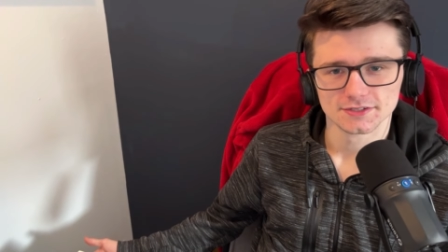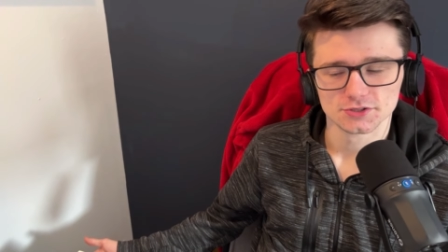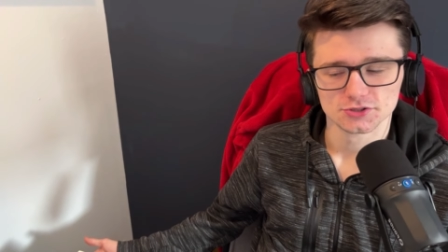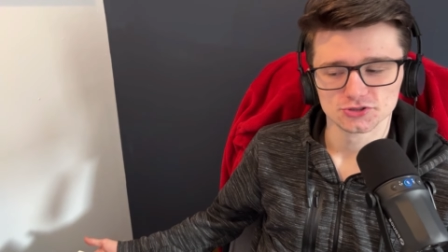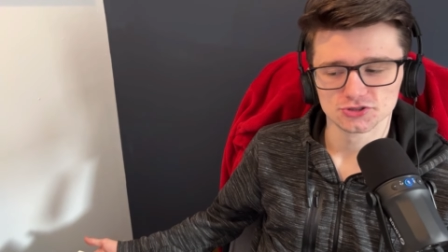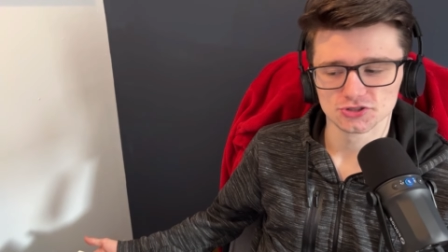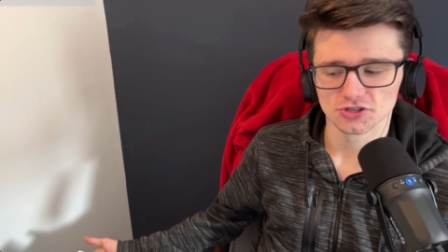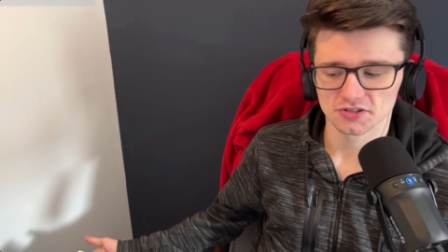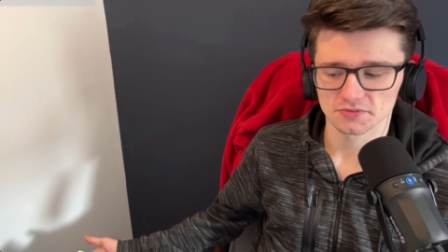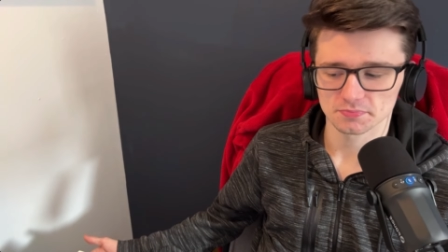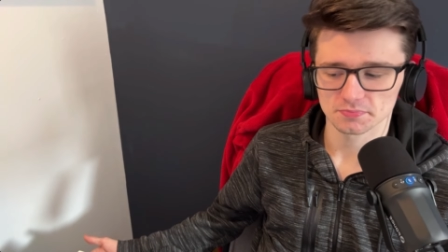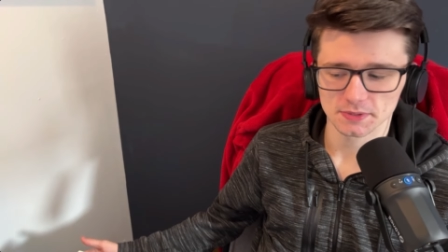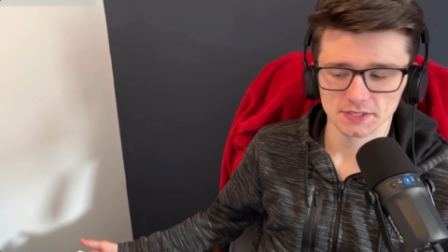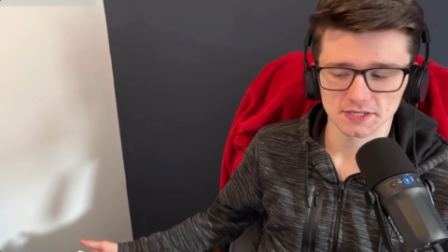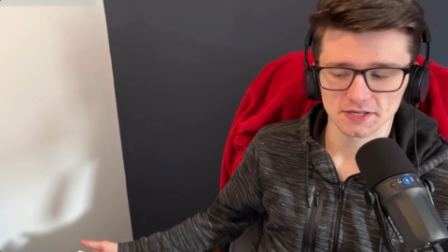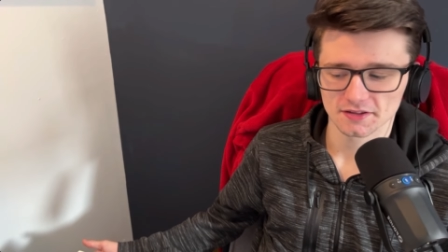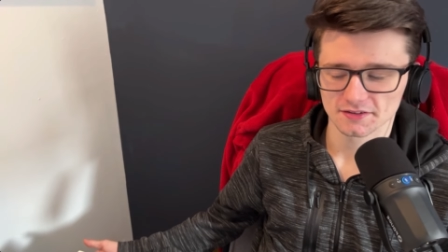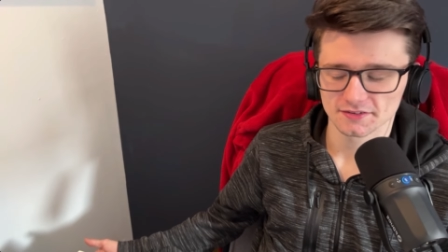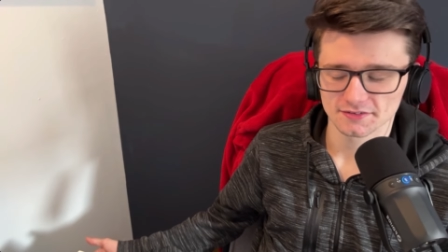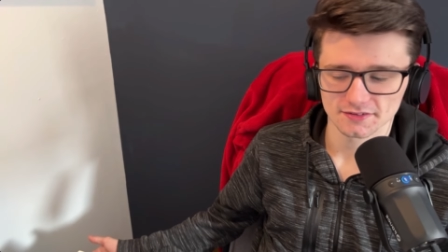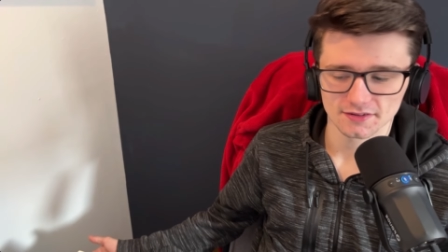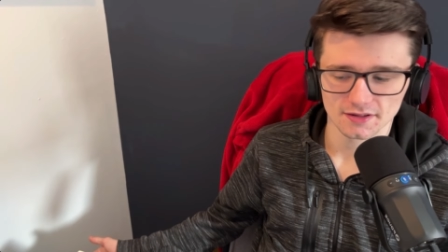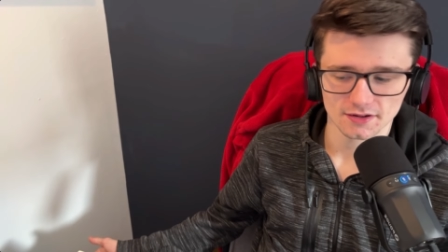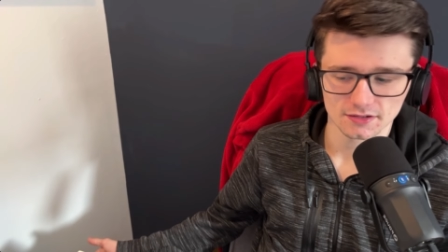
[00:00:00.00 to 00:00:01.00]
just
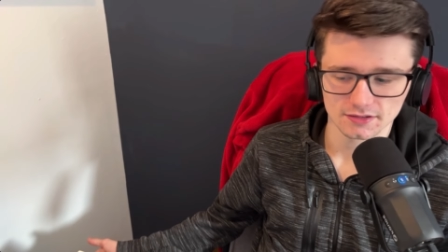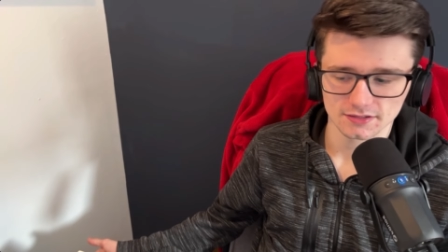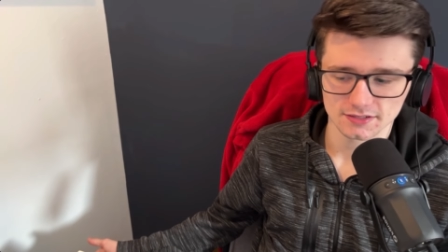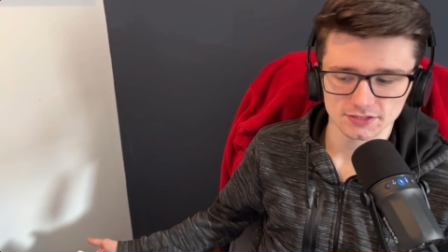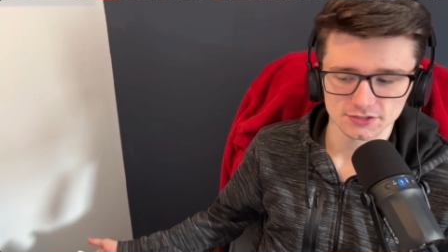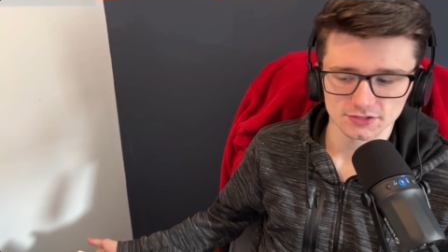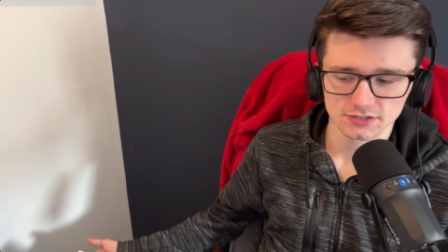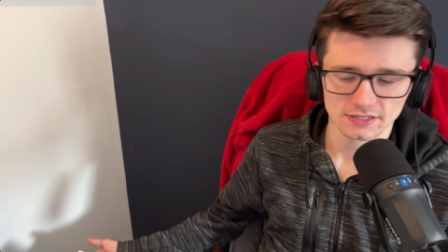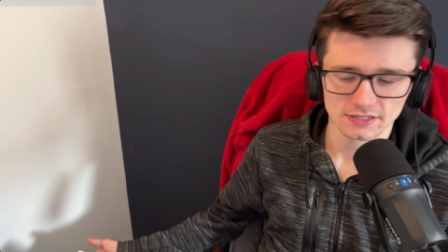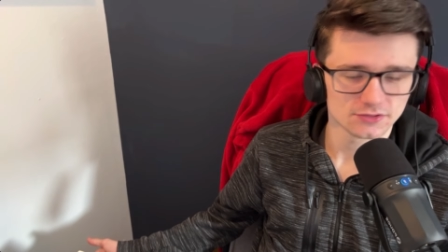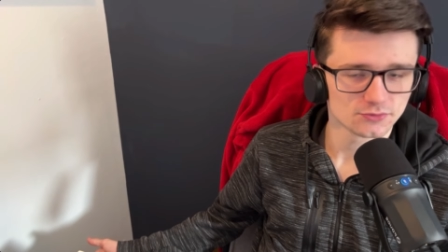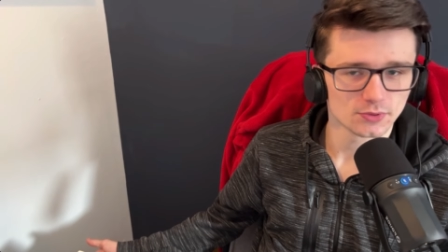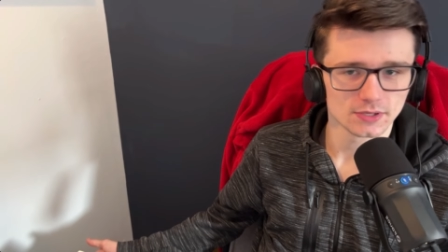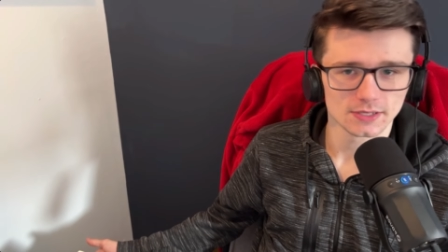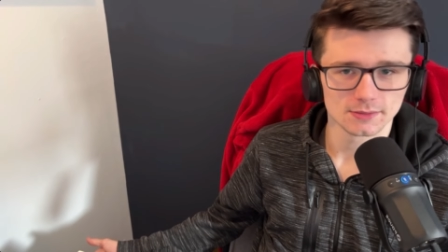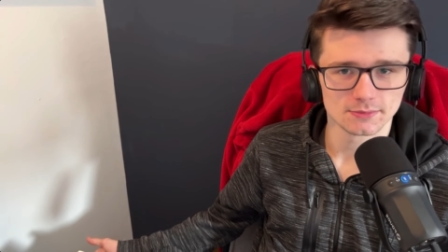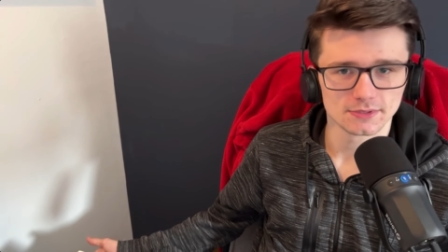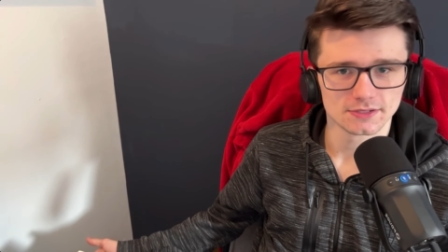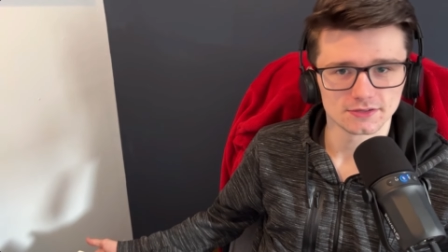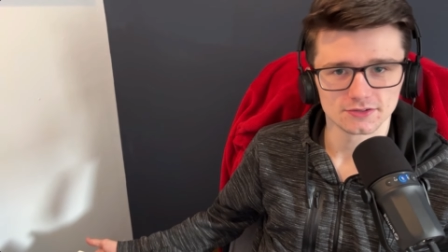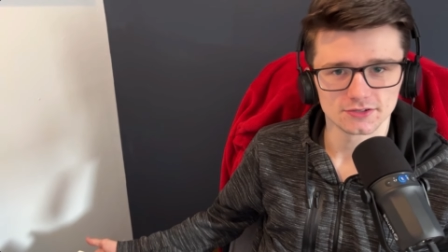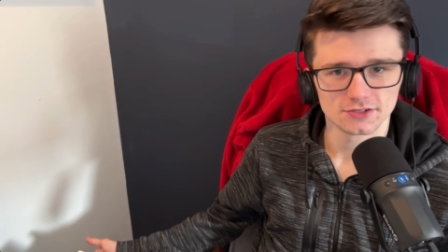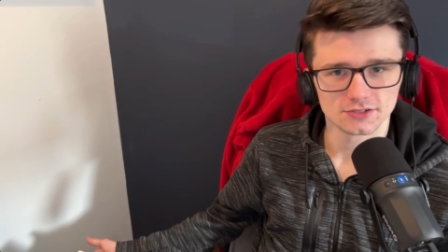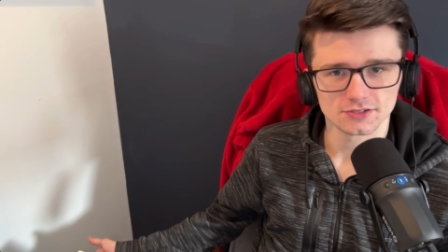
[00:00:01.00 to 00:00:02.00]
because they're literally 20
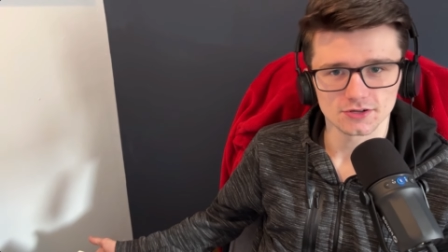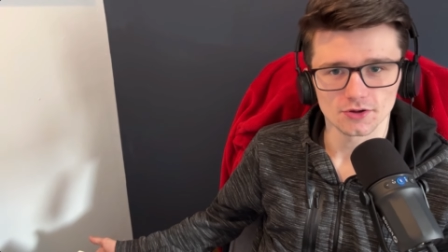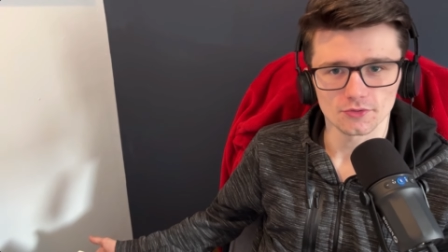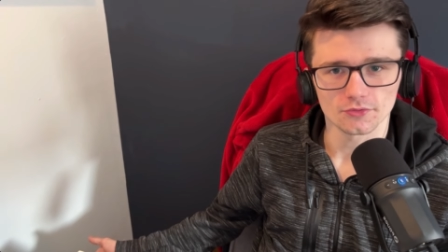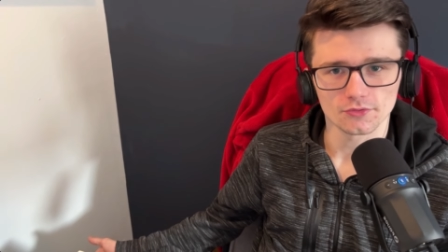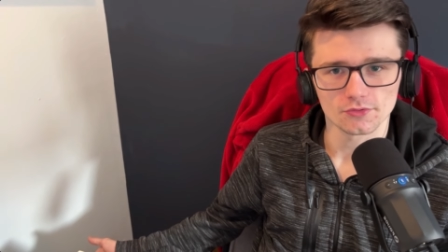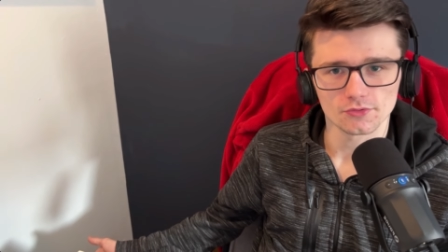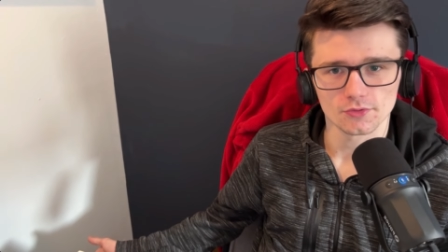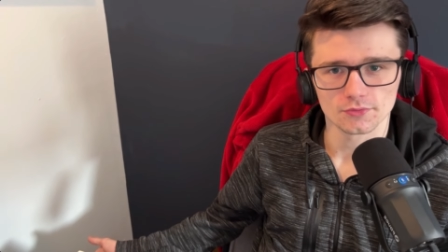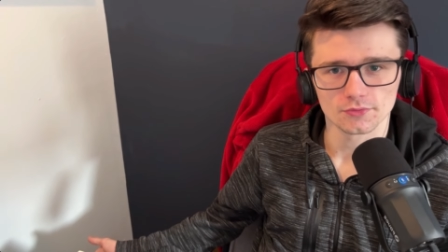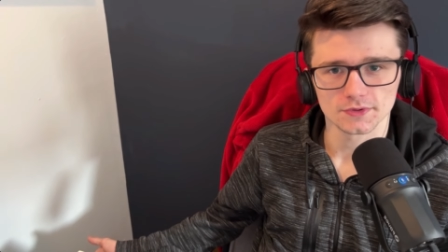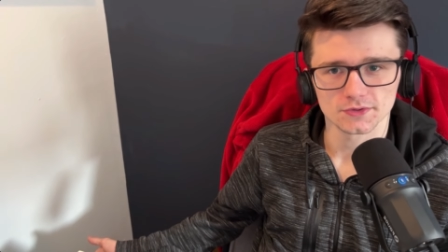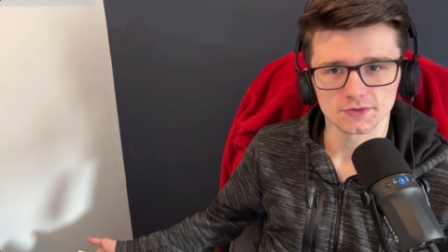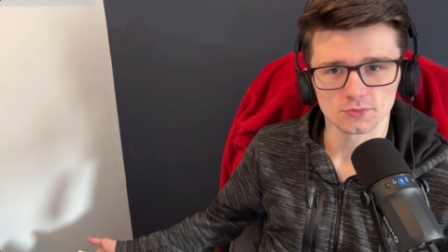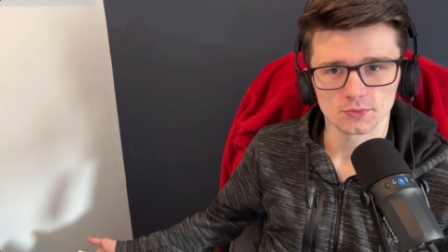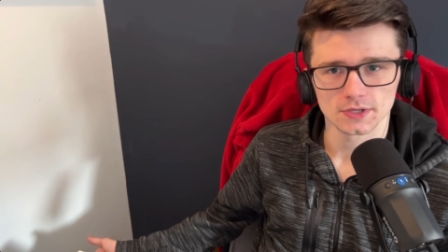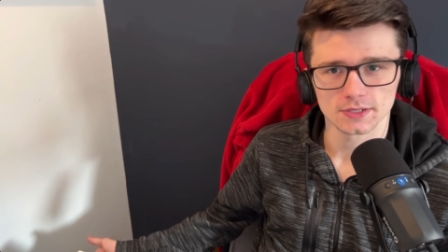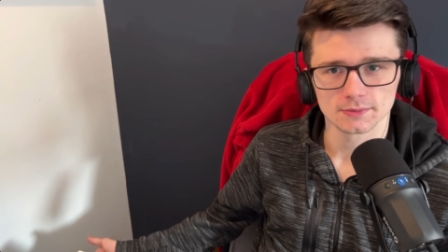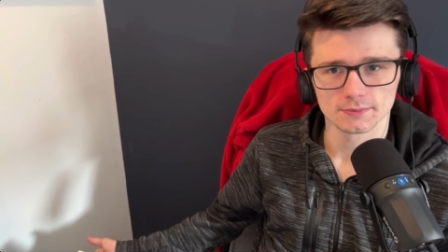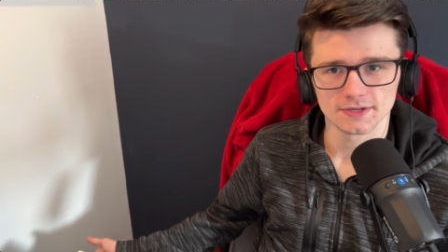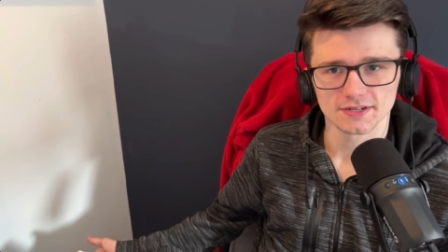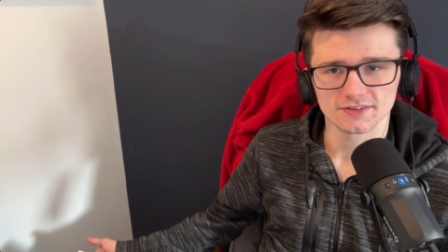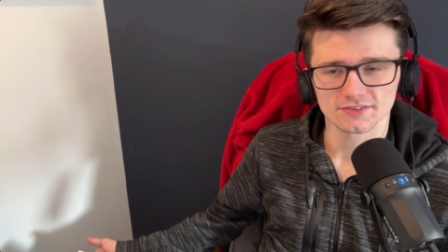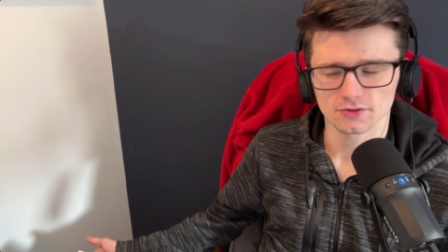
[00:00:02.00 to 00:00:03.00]
minutes, you know, they're only
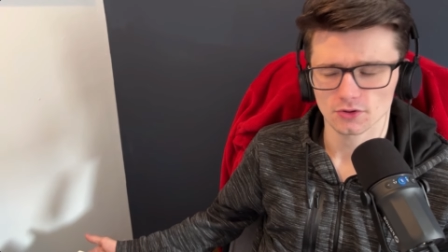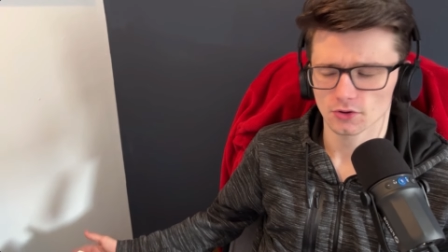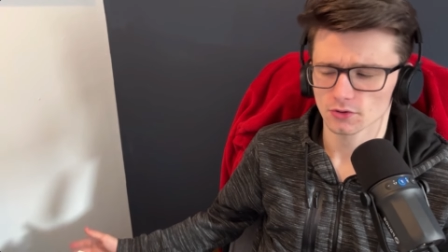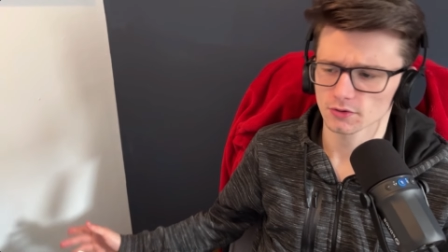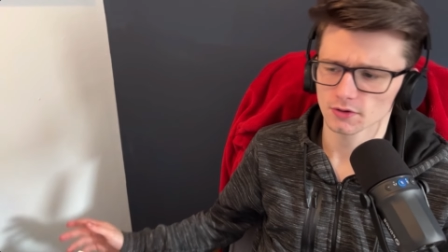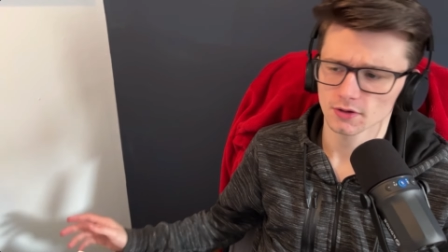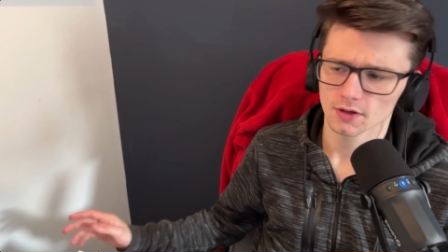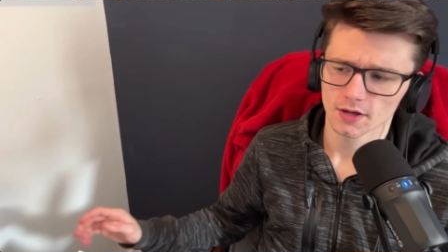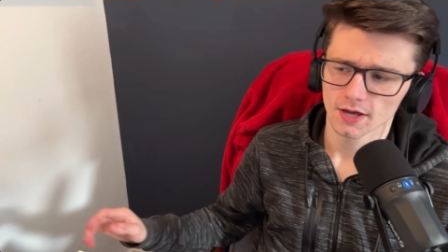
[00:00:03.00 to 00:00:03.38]
20 minutes long.